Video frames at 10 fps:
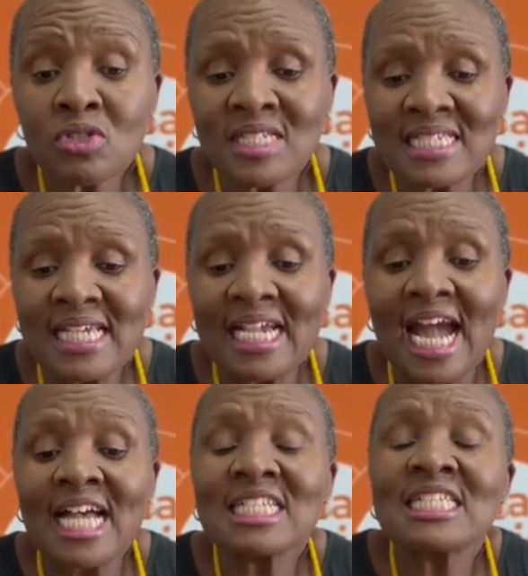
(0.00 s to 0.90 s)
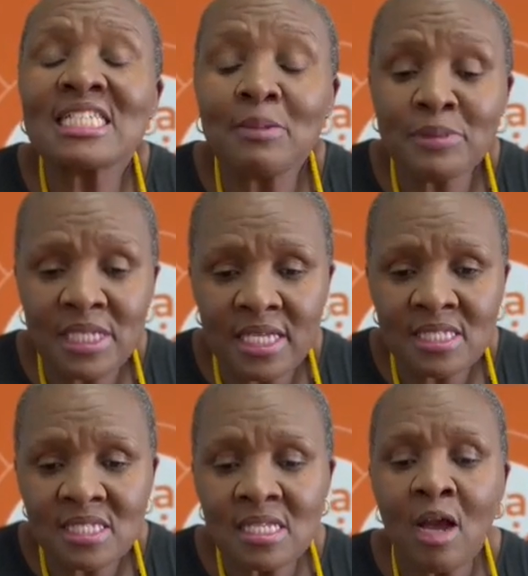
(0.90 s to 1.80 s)
seek
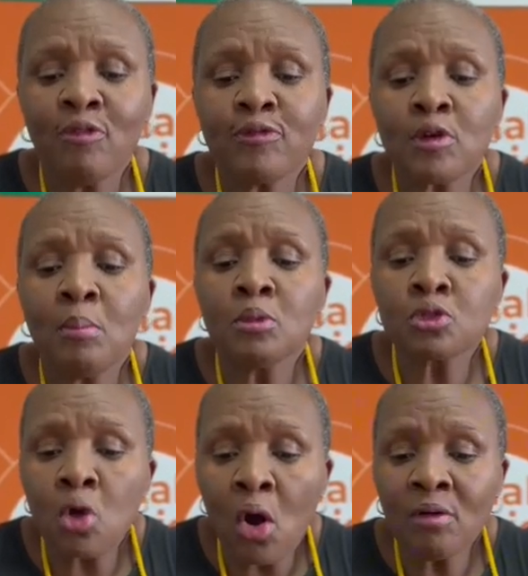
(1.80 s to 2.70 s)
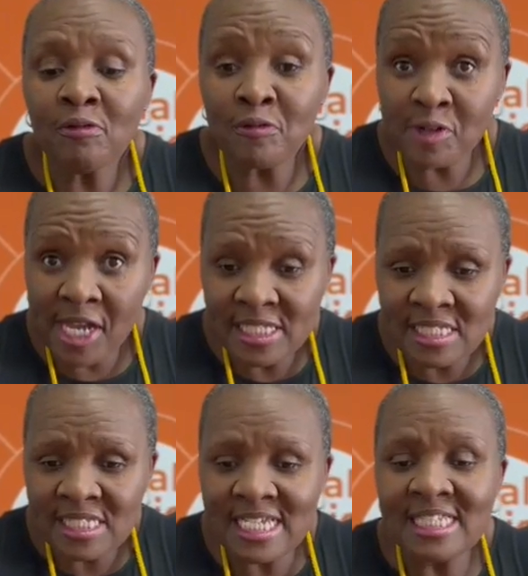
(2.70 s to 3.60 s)
acceptance from wrong
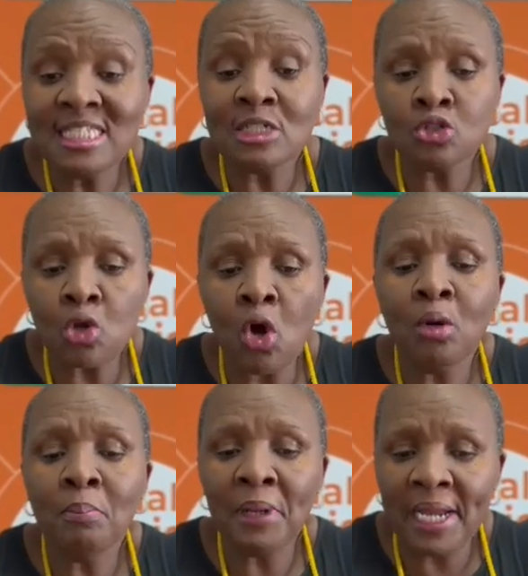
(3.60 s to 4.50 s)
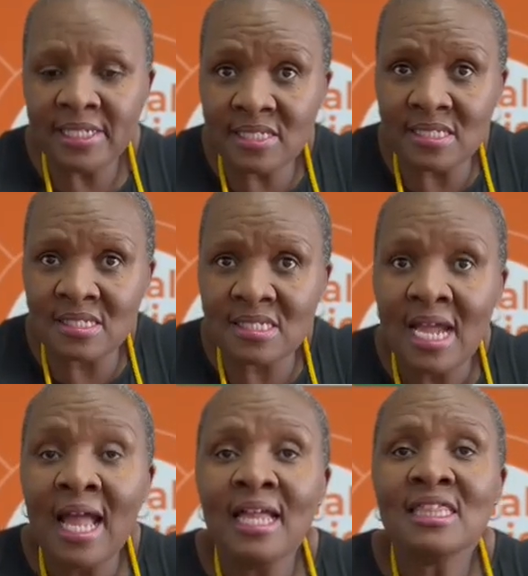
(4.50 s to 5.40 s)
friends in the wrong places.
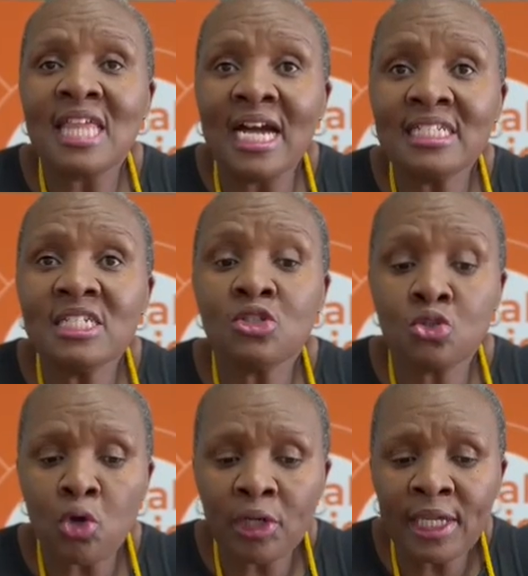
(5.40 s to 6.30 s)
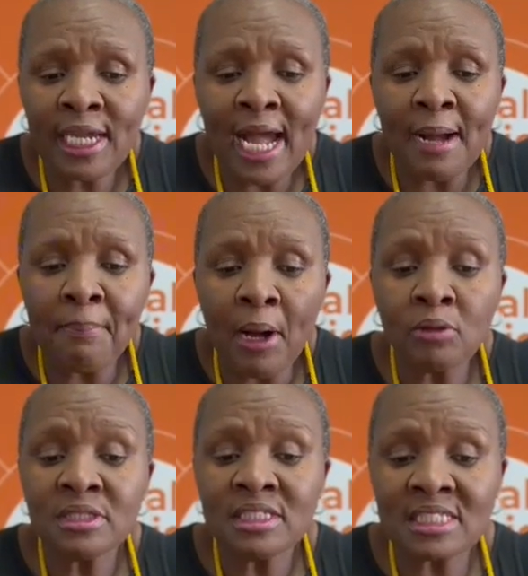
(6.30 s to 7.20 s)
That is talking
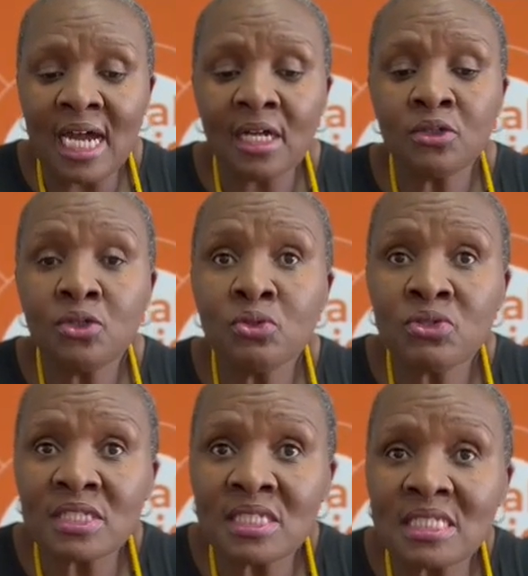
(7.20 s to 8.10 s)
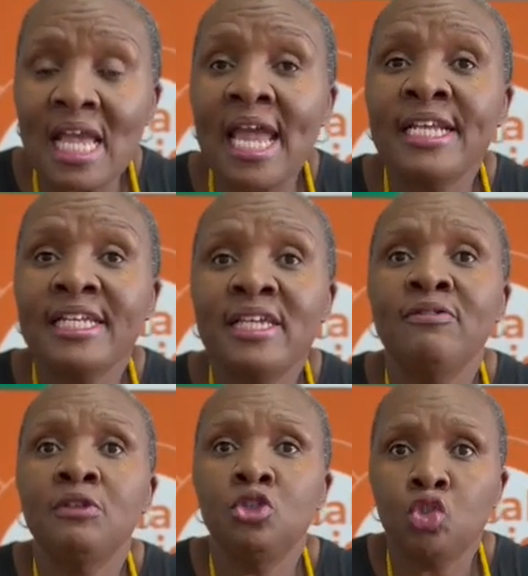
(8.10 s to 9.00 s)
about drug uses and
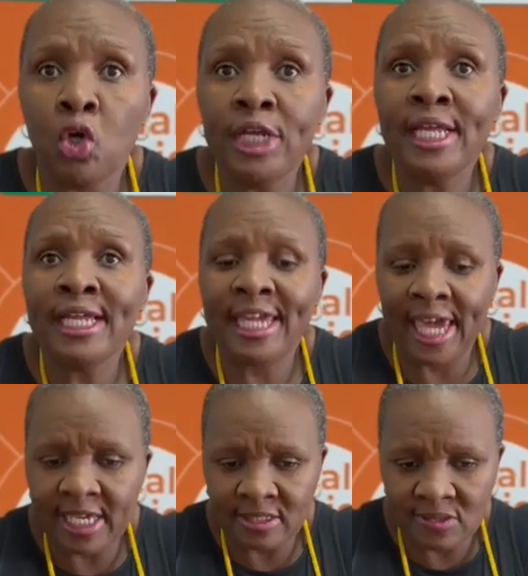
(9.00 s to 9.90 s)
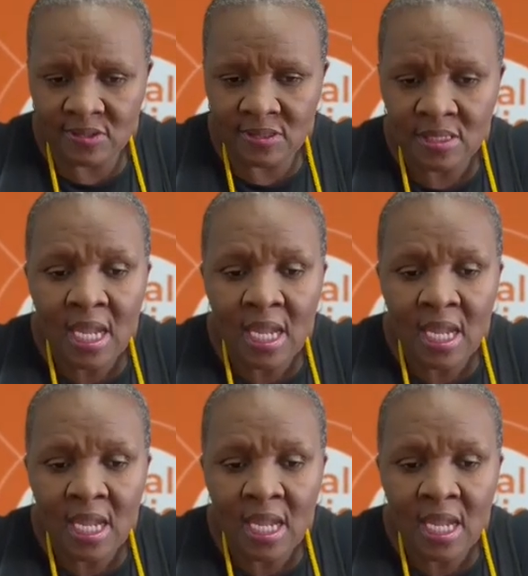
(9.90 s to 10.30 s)
even joining gangs.